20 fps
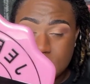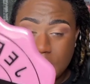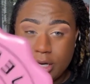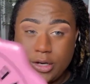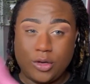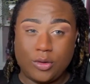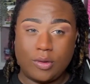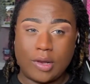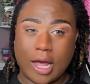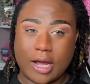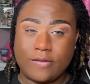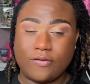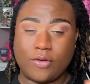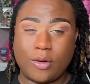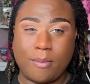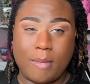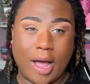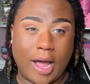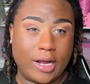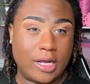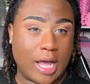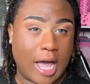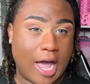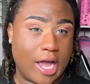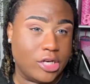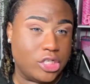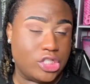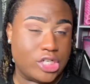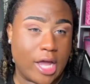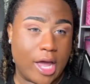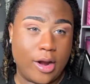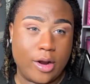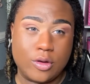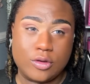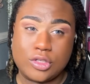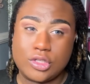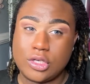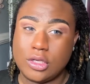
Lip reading: I do like for my eyeshadows